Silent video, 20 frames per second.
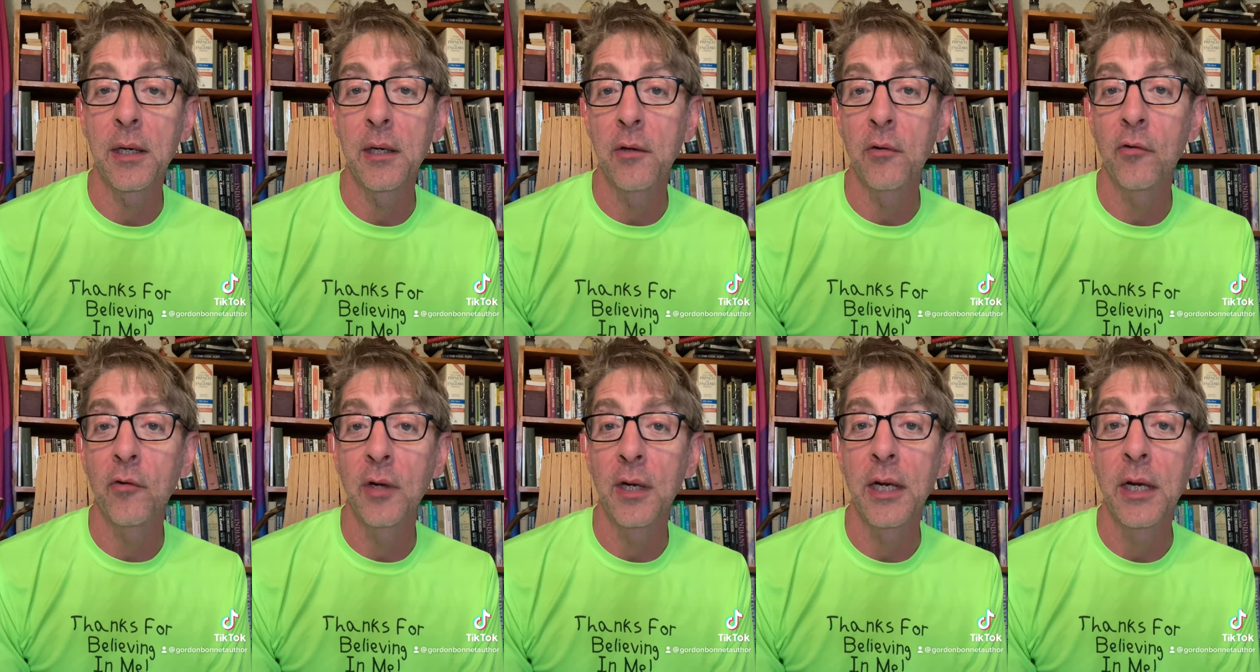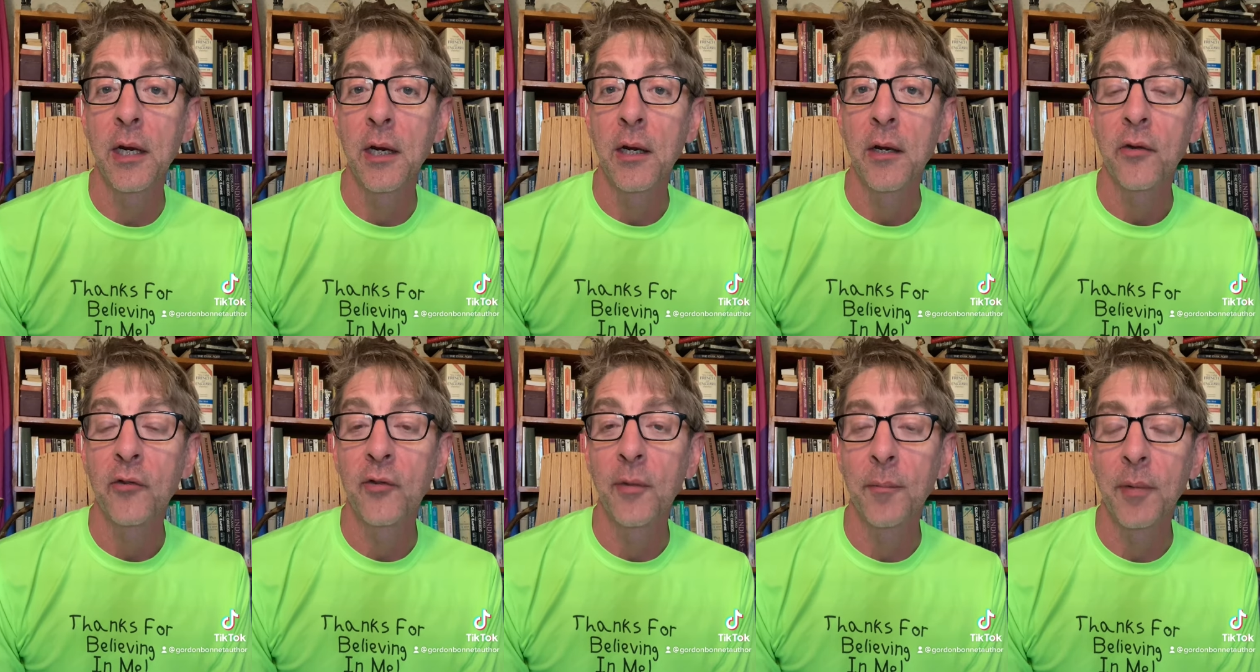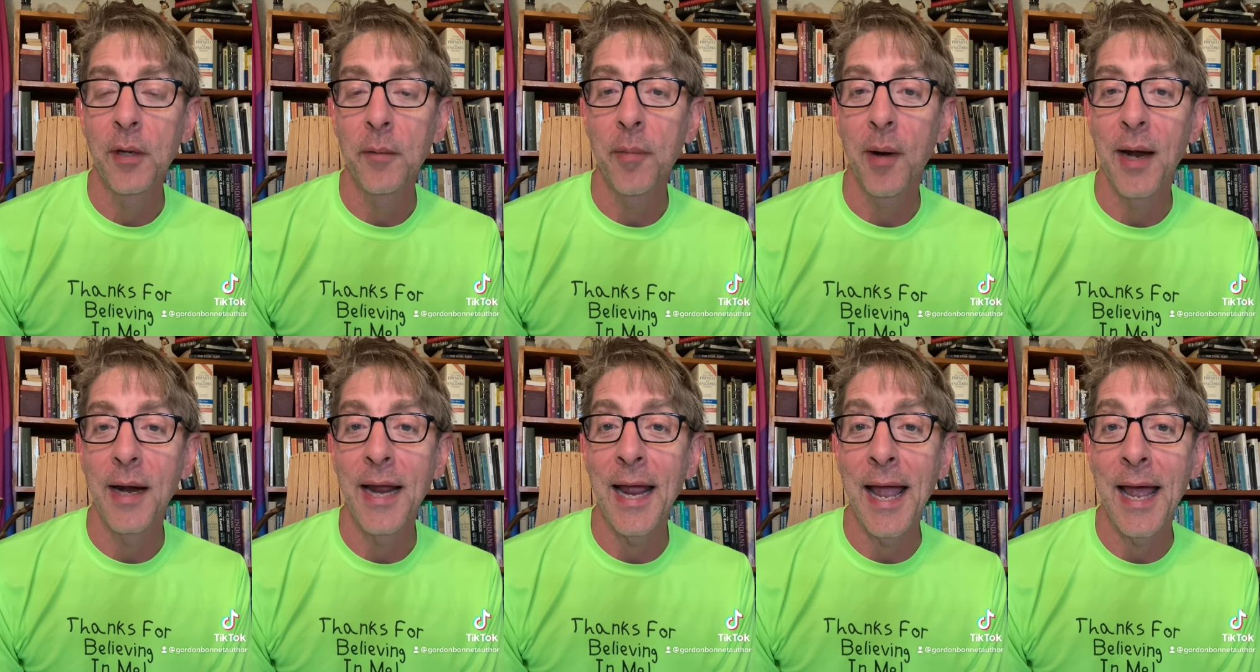usually simply
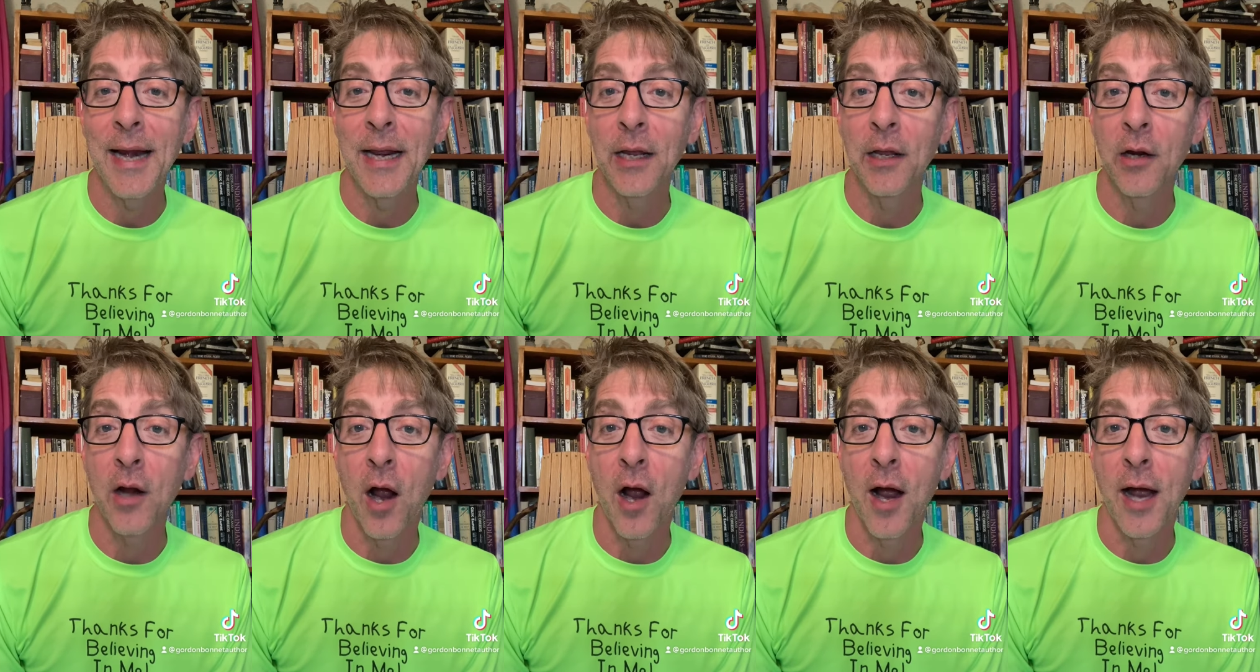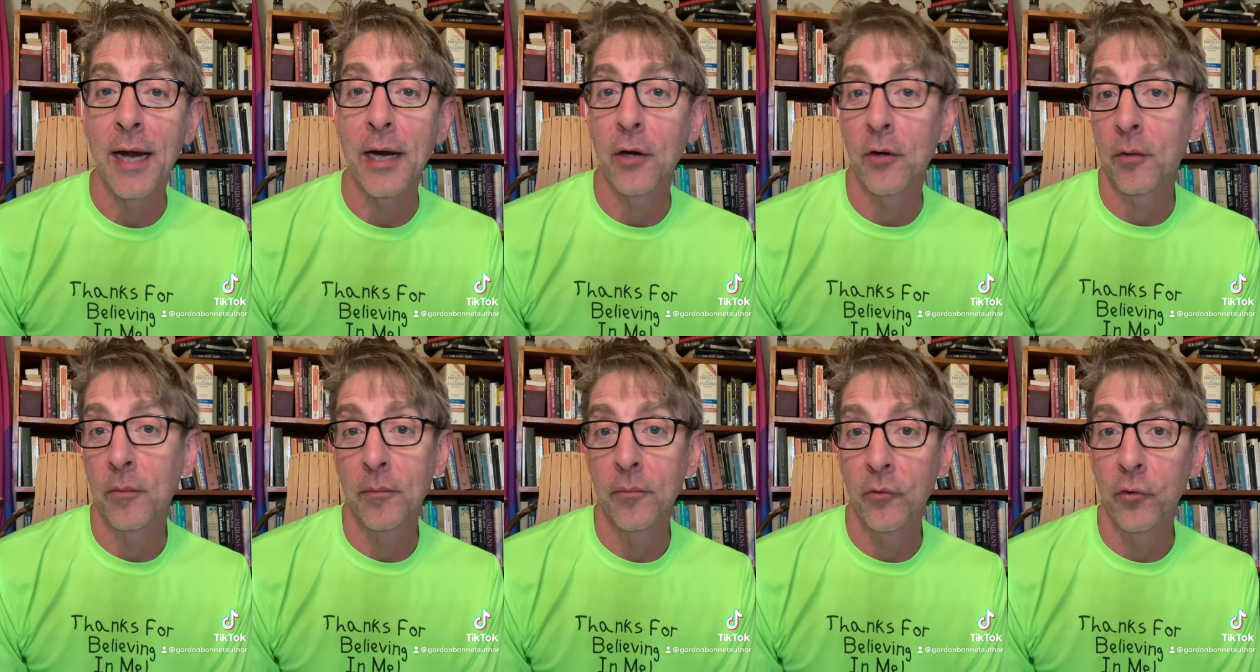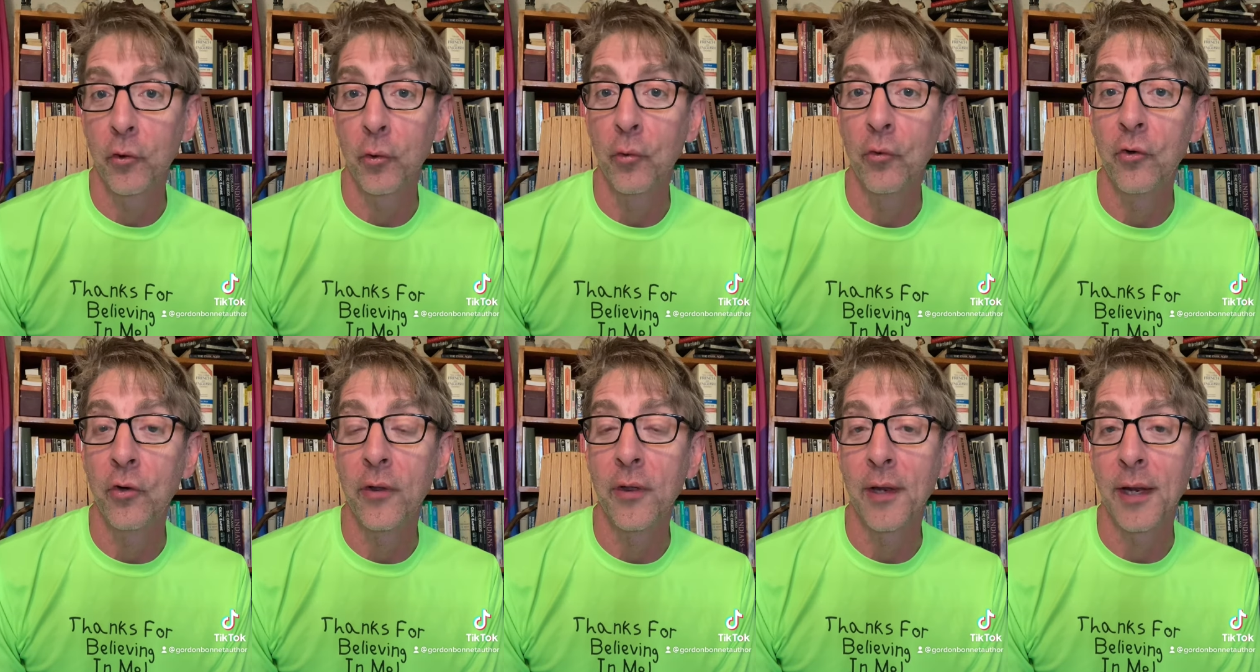by adding an I or two
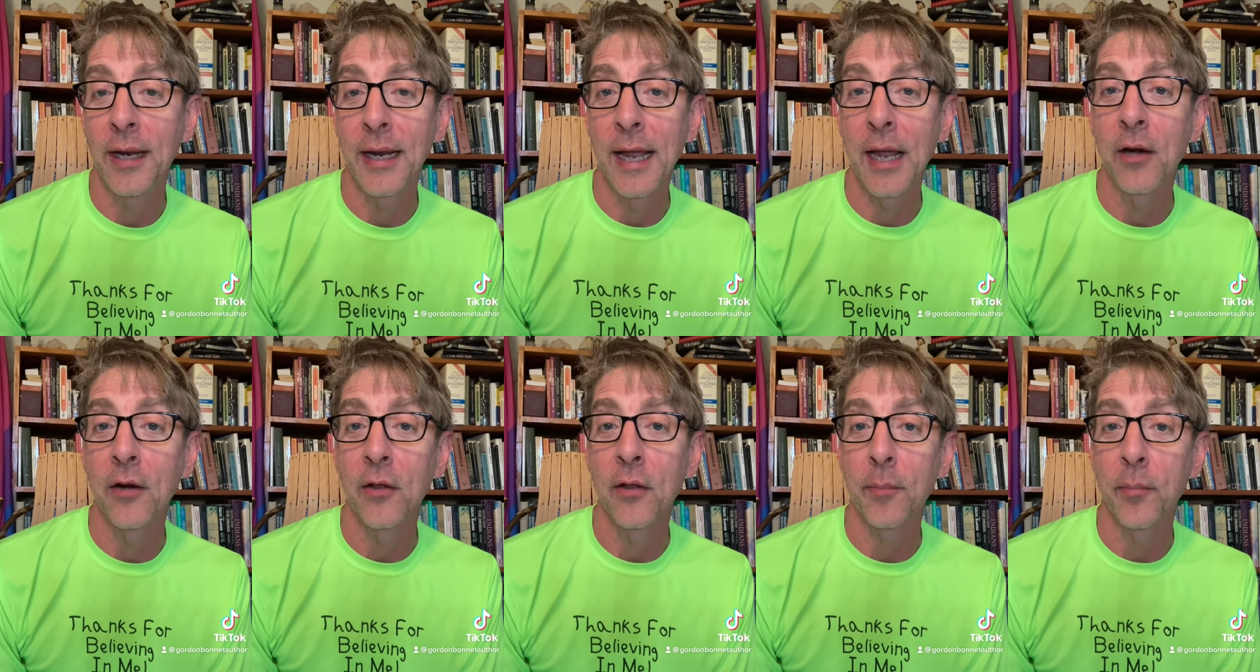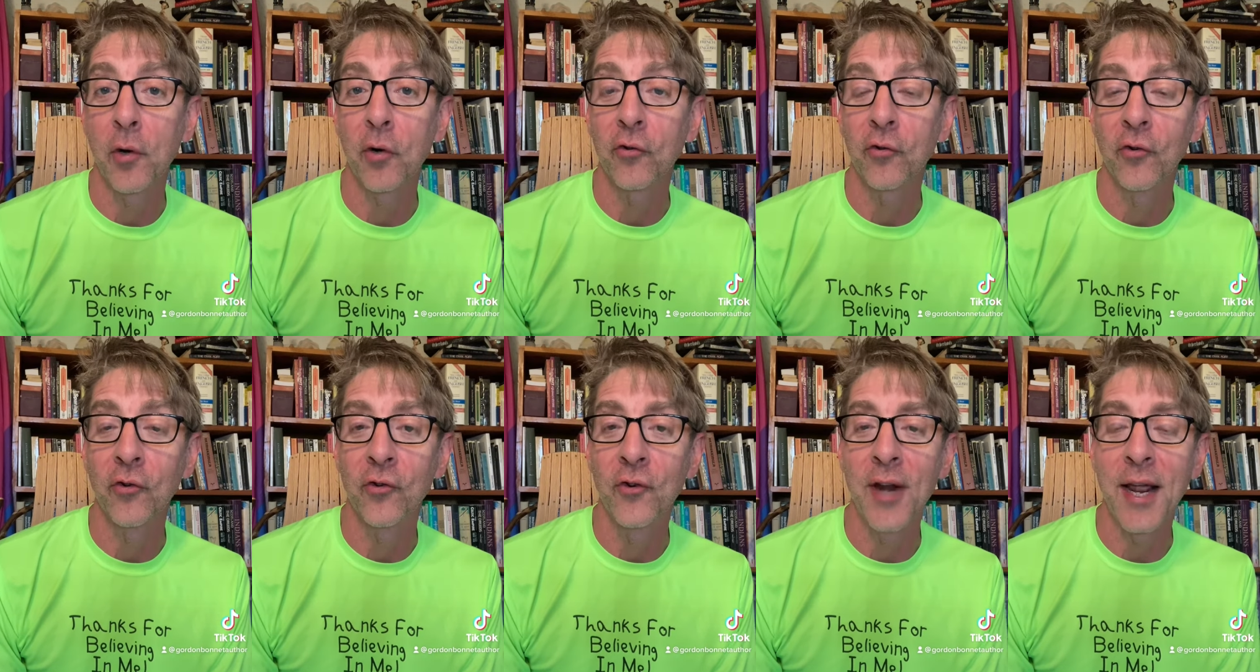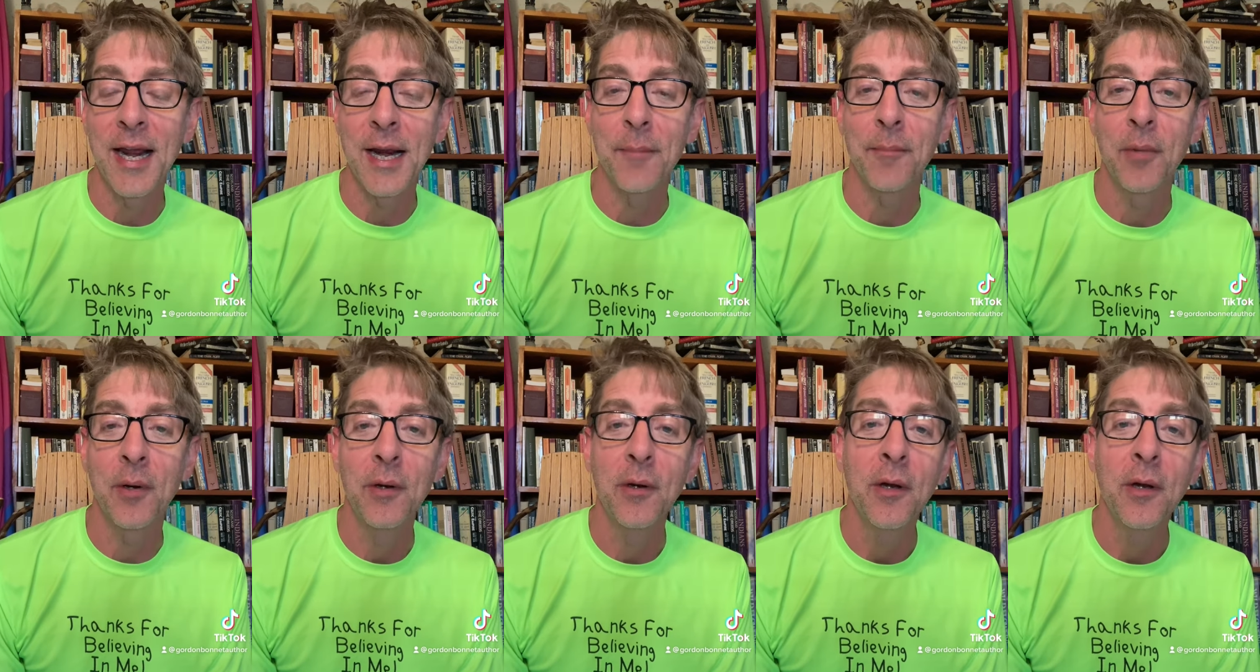to the end of the person's name